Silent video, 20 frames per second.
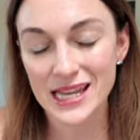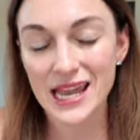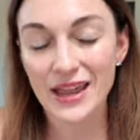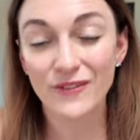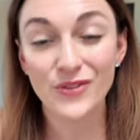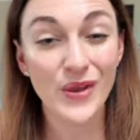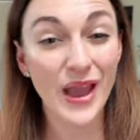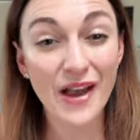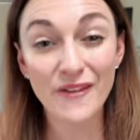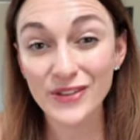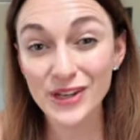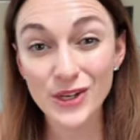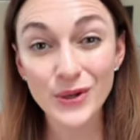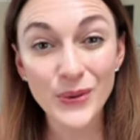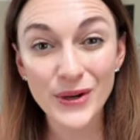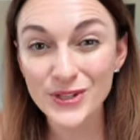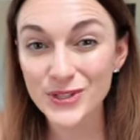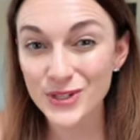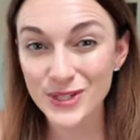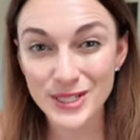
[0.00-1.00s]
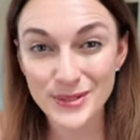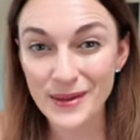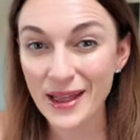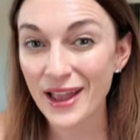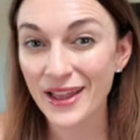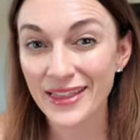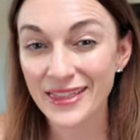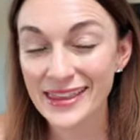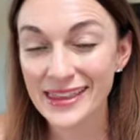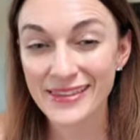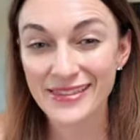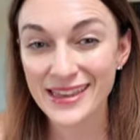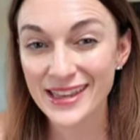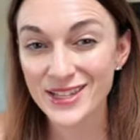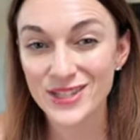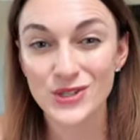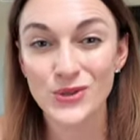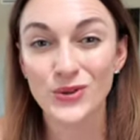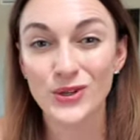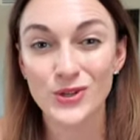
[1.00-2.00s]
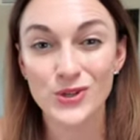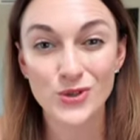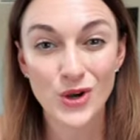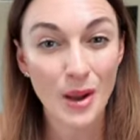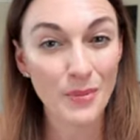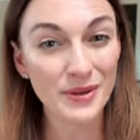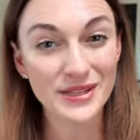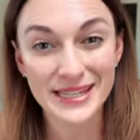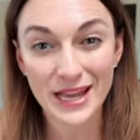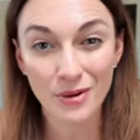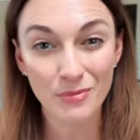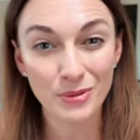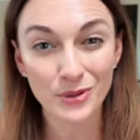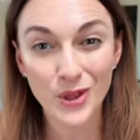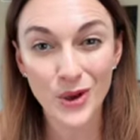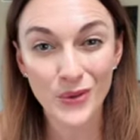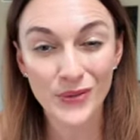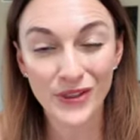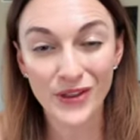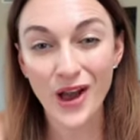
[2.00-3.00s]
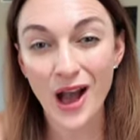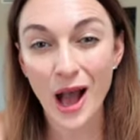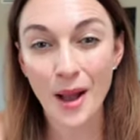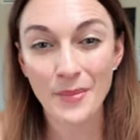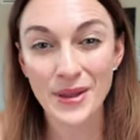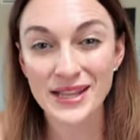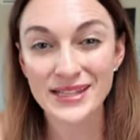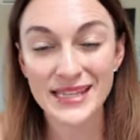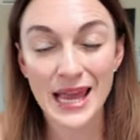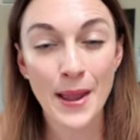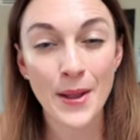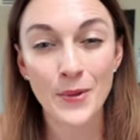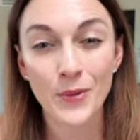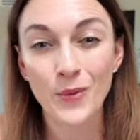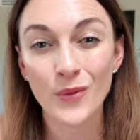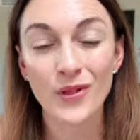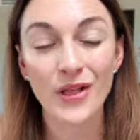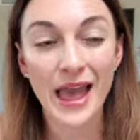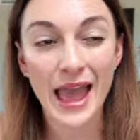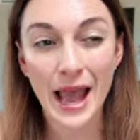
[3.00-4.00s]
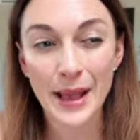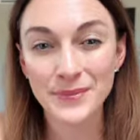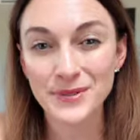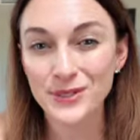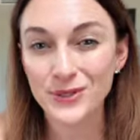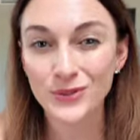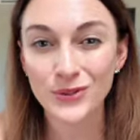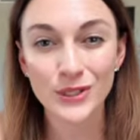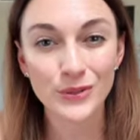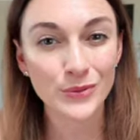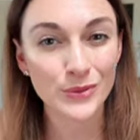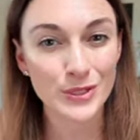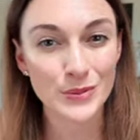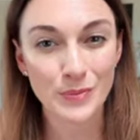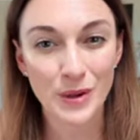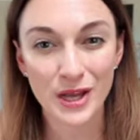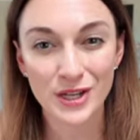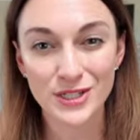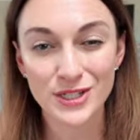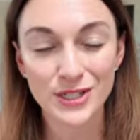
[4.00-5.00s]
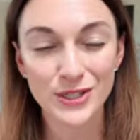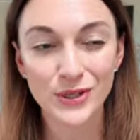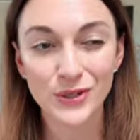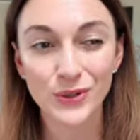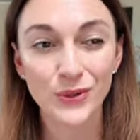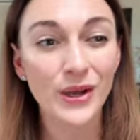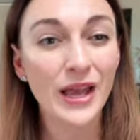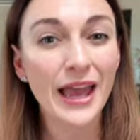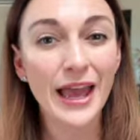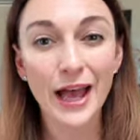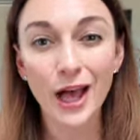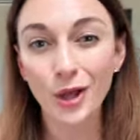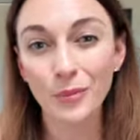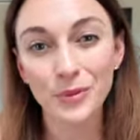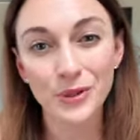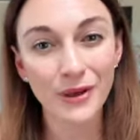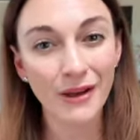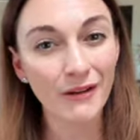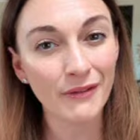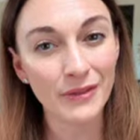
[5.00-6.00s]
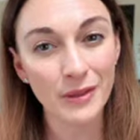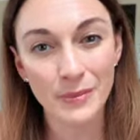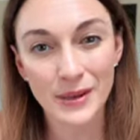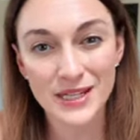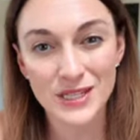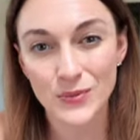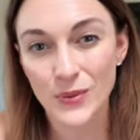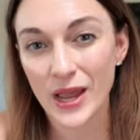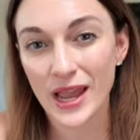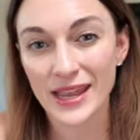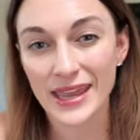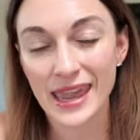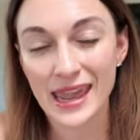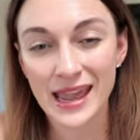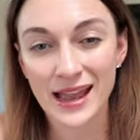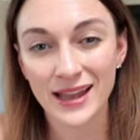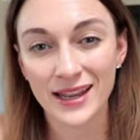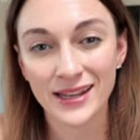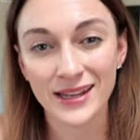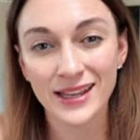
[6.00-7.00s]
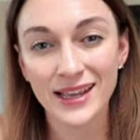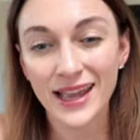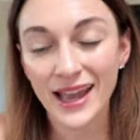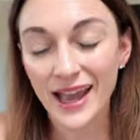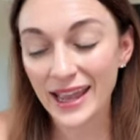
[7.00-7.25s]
If you have any questions about any of this, you can drop it down below in the comments. I will absolutely respond to you, help you out in the best way I can.